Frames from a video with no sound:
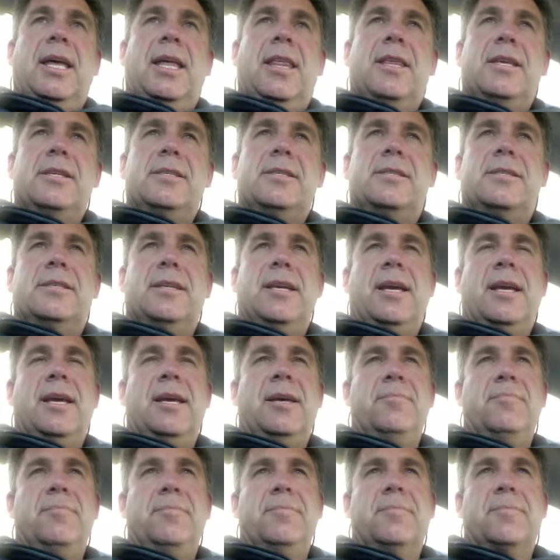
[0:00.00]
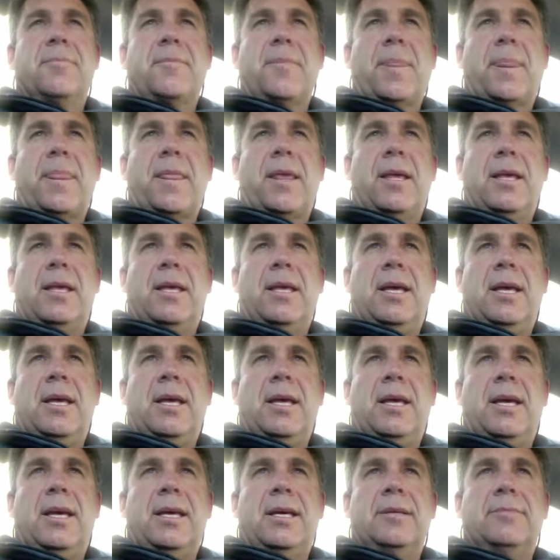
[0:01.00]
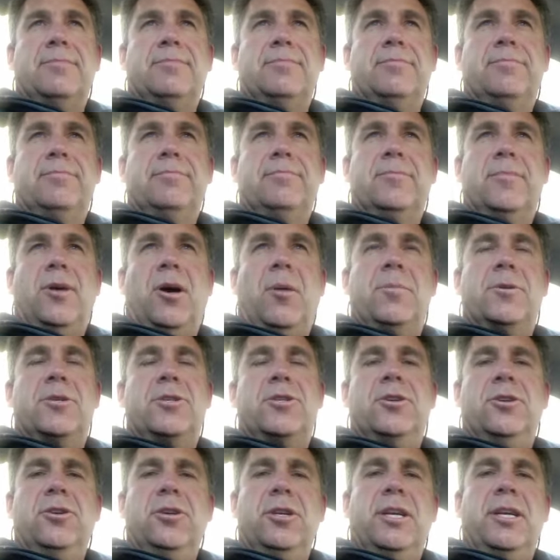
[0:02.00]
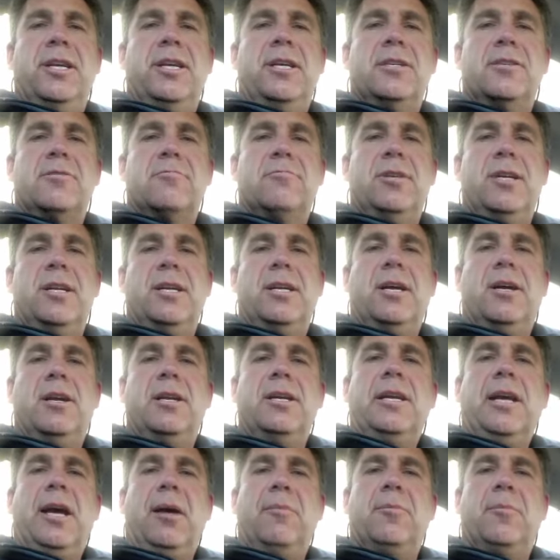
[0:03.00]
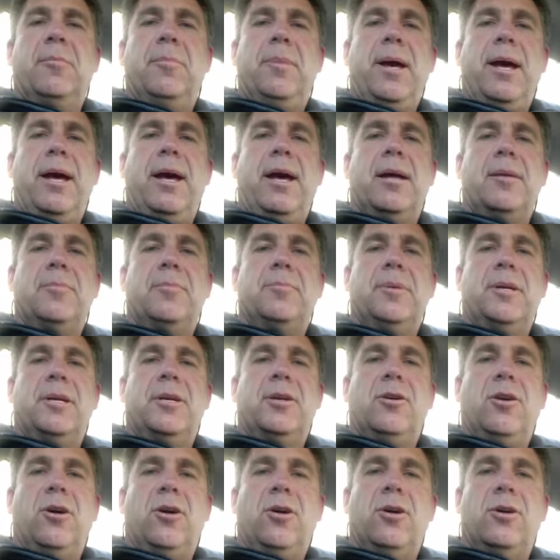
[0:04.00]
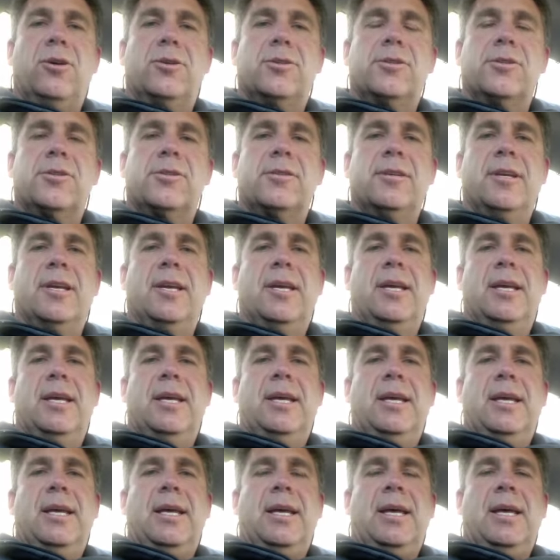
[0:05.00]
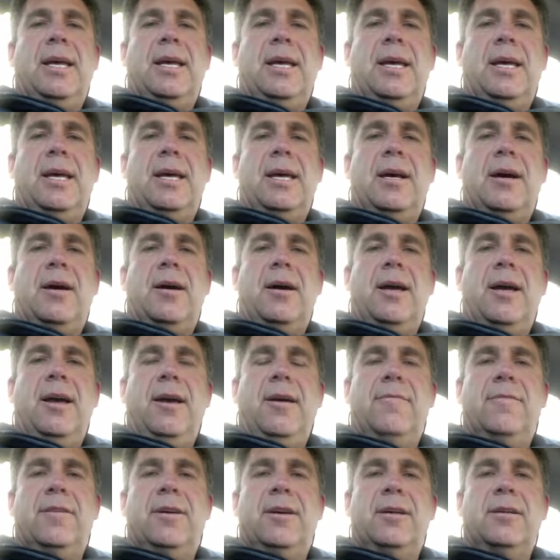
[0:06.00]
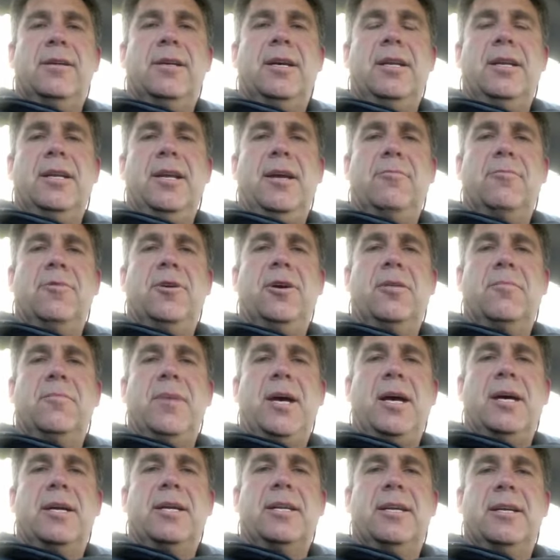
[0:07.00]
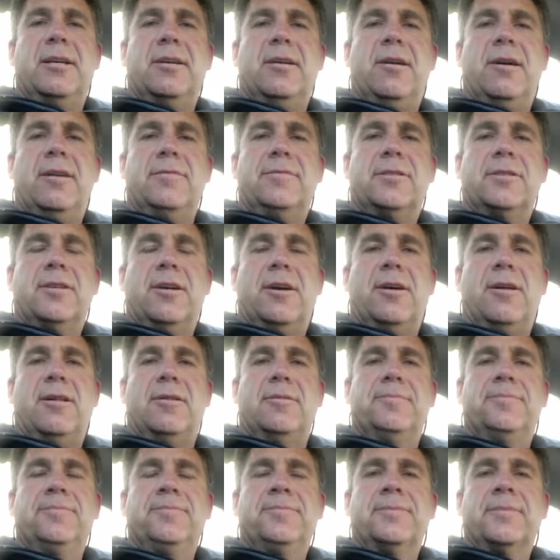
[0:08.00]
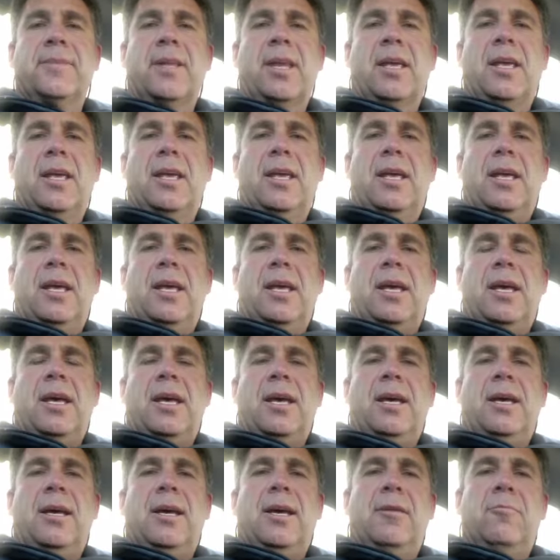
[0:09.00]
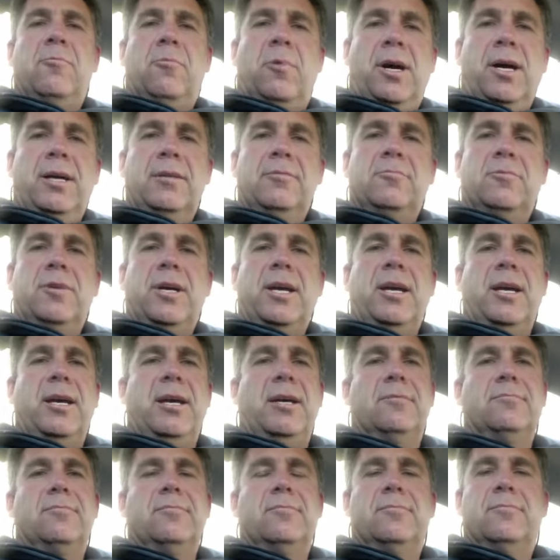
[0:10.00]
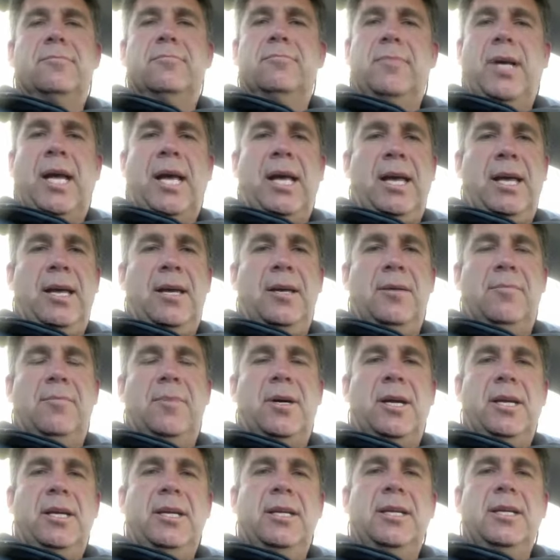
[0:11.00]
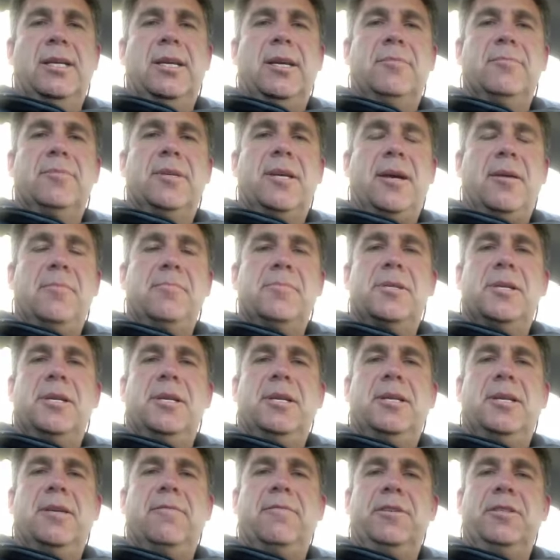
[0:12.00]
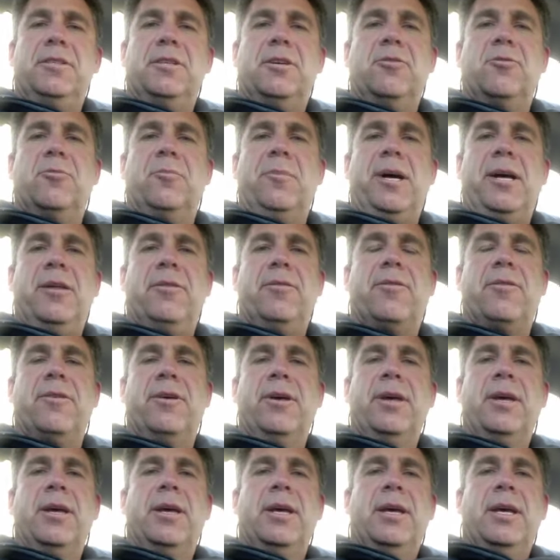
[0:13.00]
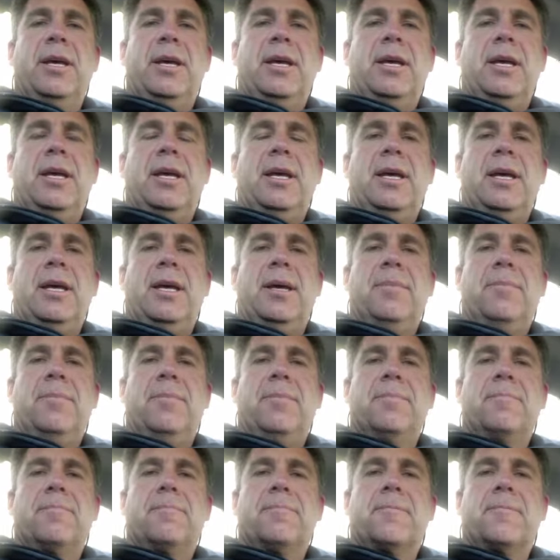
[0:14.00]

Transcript: This um, uh, opportunity has really only come about because uh, I have a, a, network marketing lifestyle uh, and one where uh, my income comes in every single month. Um,